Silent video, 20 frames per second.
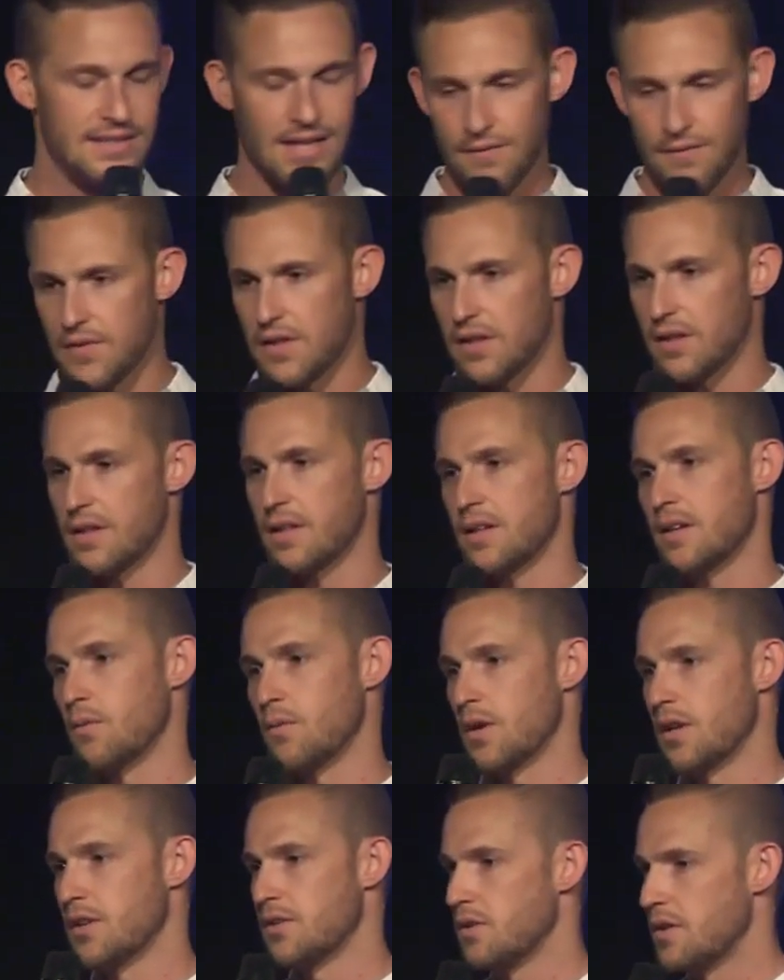definitely
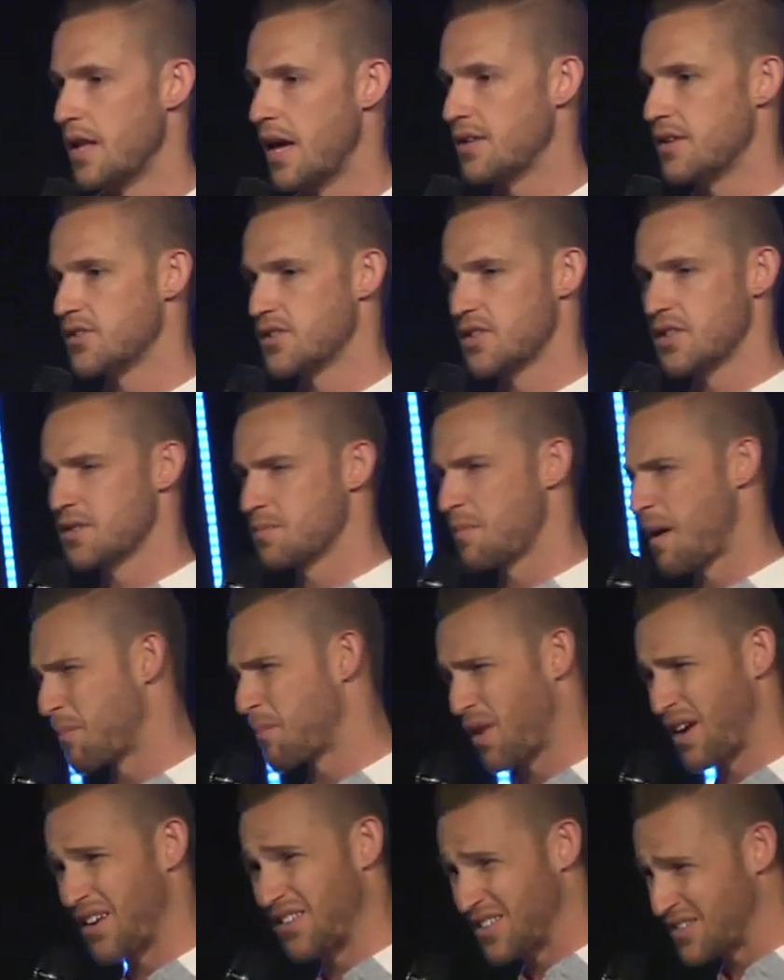didn't want to do that just because my
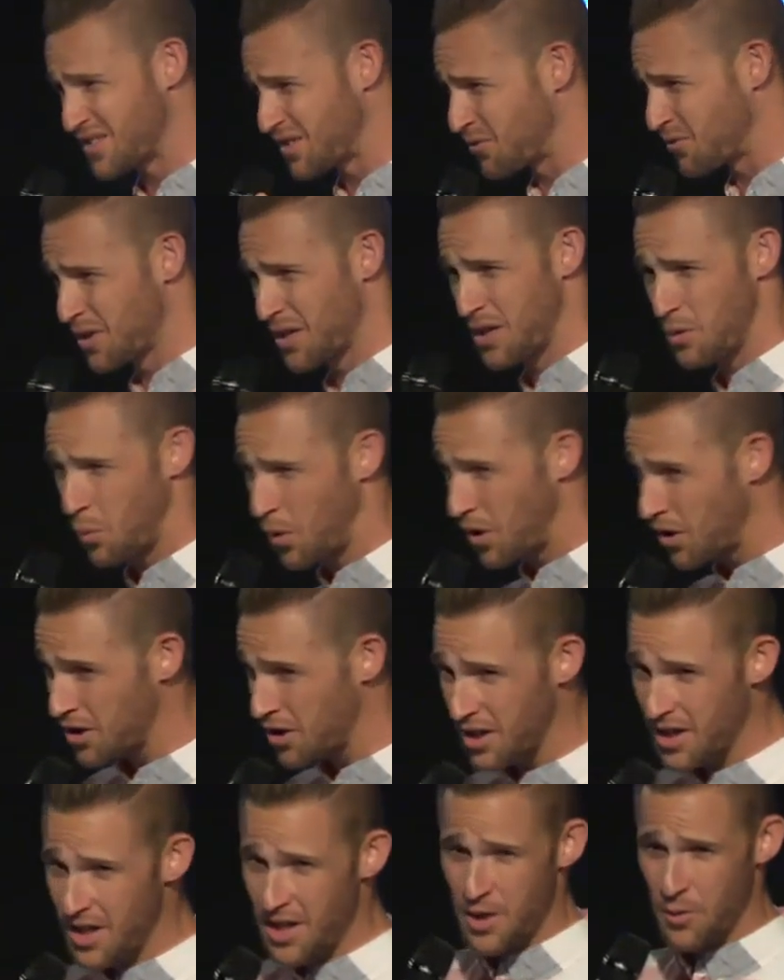brain doesn't really
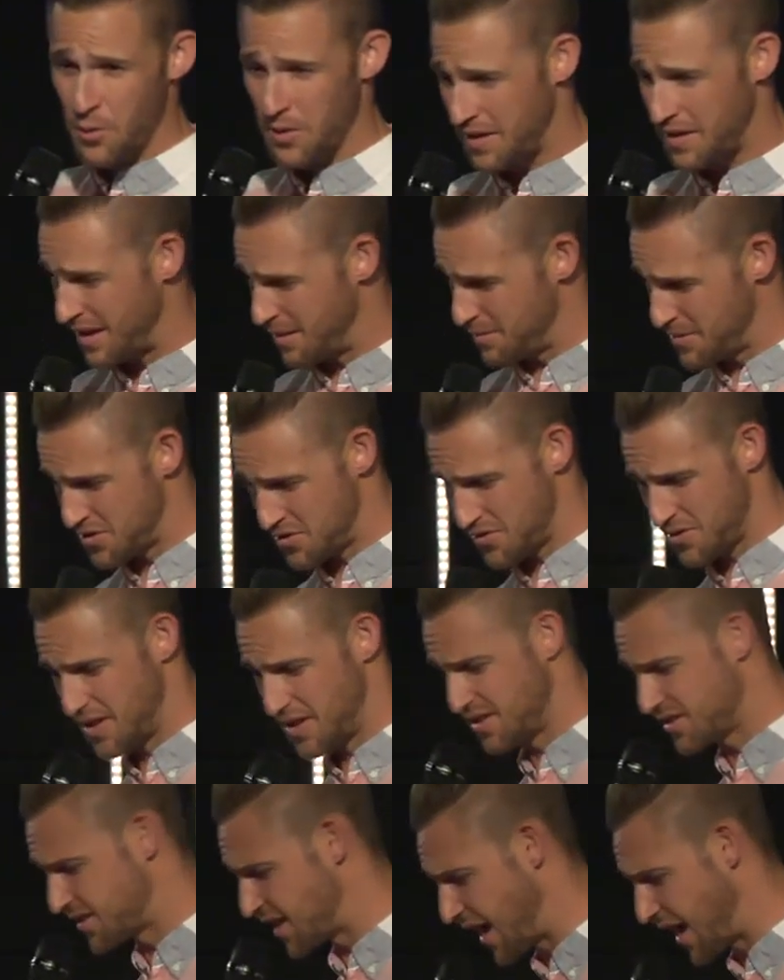work with chemistry and